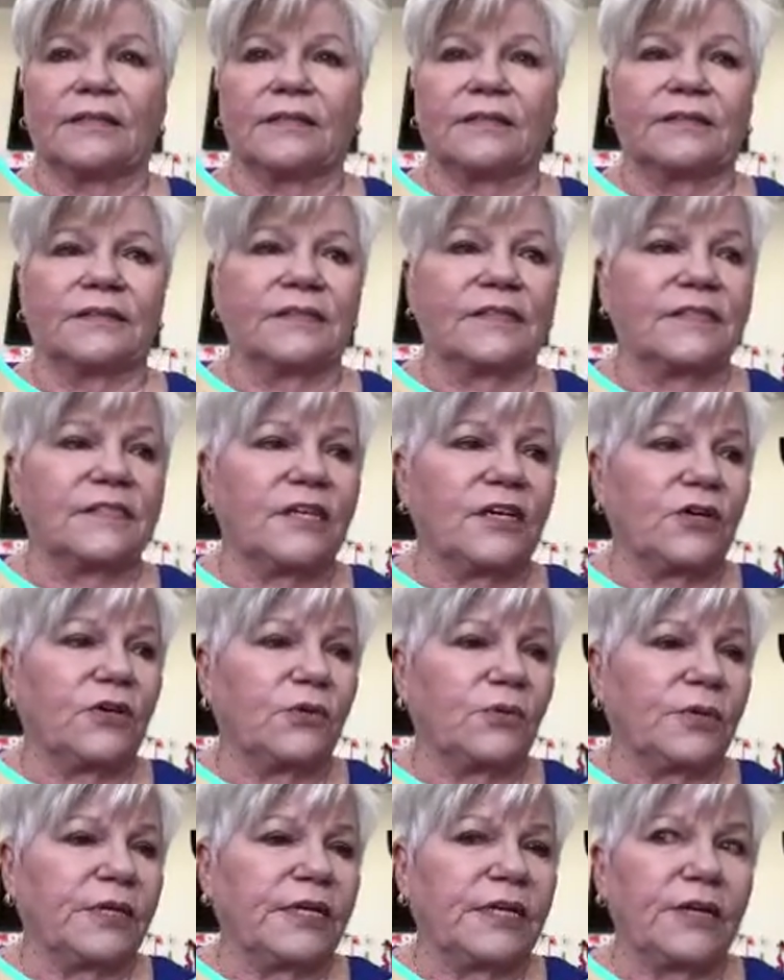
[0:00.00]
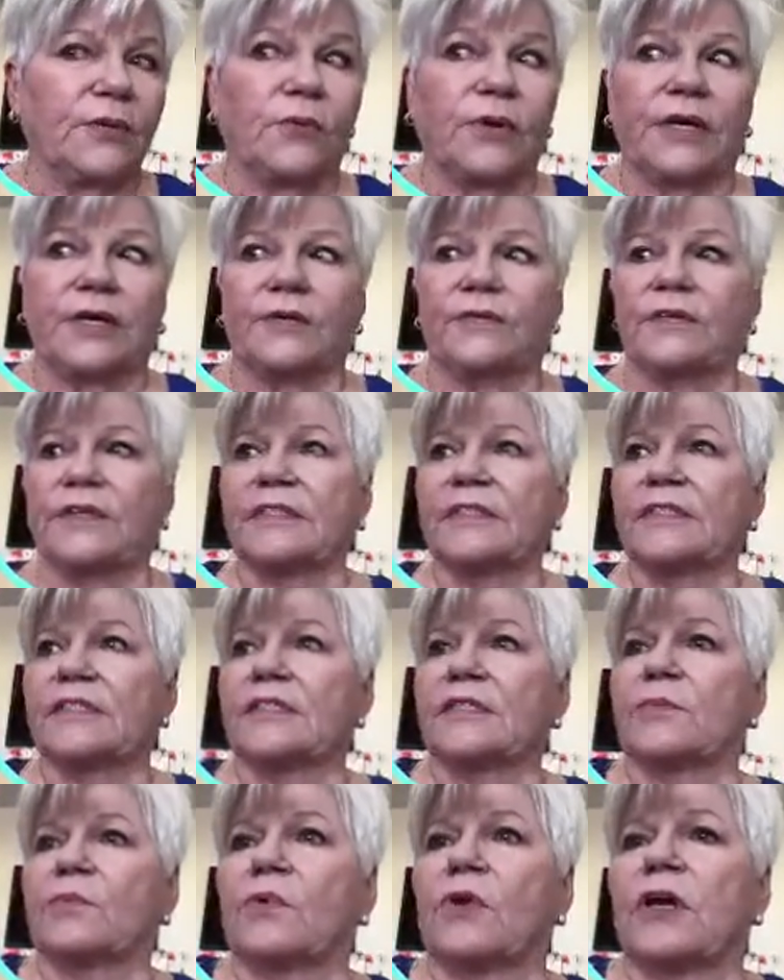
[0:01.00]
So anyway, this is
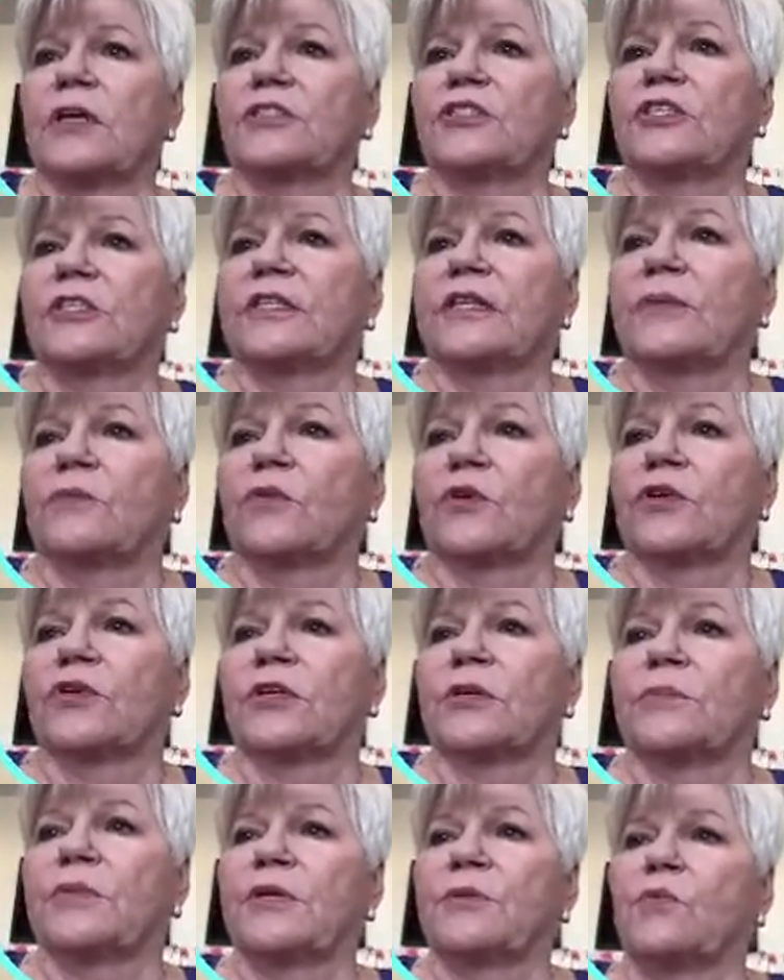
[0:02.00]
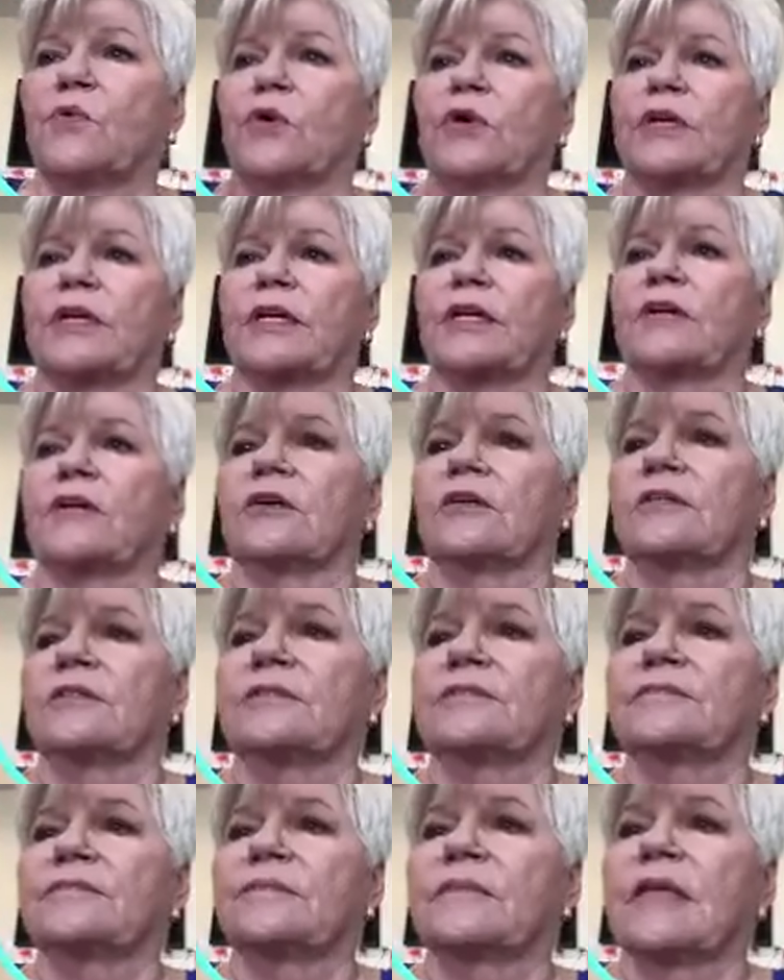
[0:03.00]
the project that we're going to be working
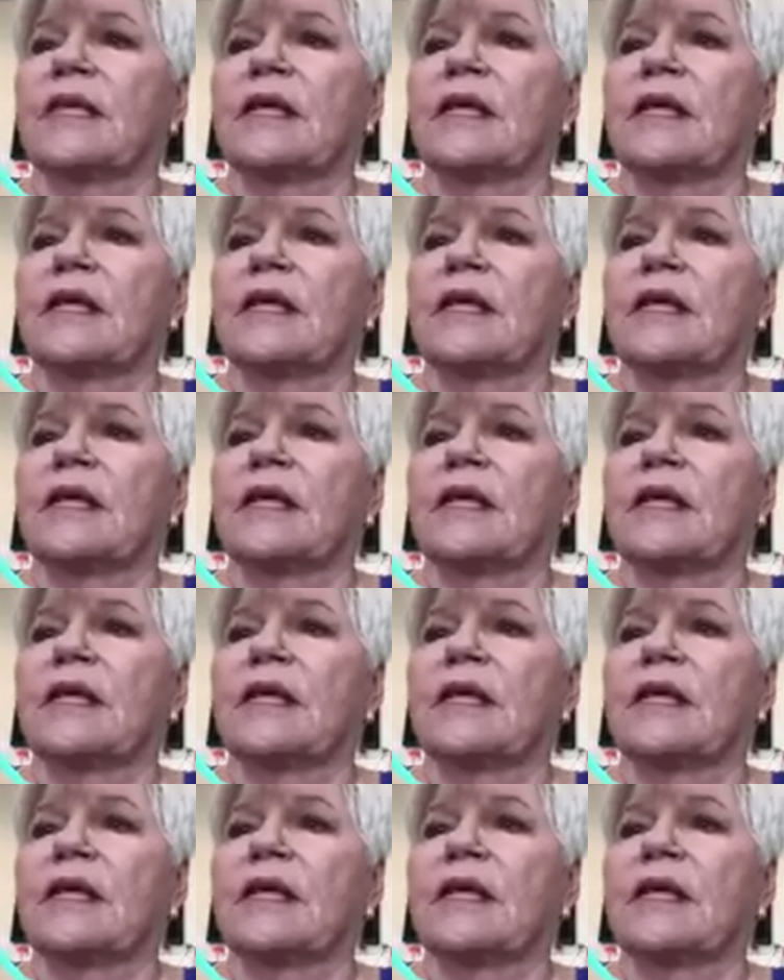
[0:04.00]
on.